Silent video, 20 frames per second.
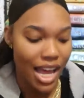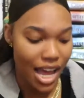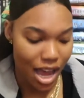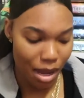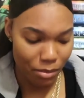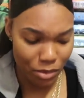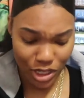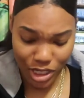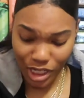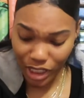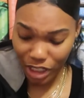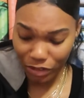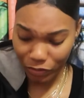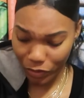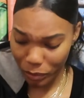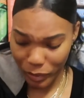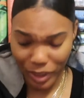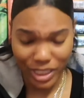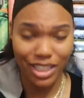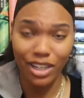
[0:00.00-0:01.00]
I'm just looking
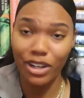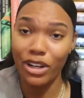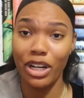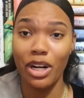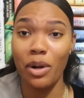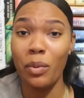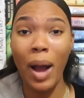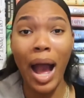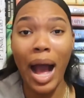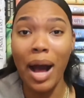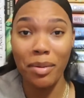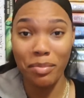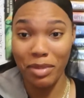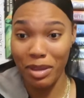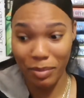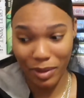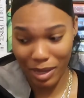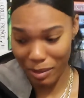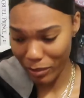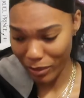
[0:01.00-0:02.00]
for books that are gonna wow
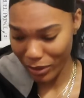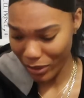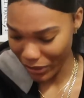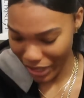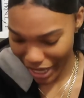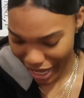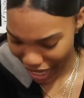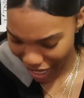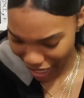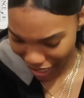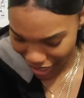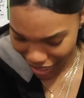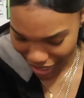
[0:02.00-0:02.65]
me, people, okay?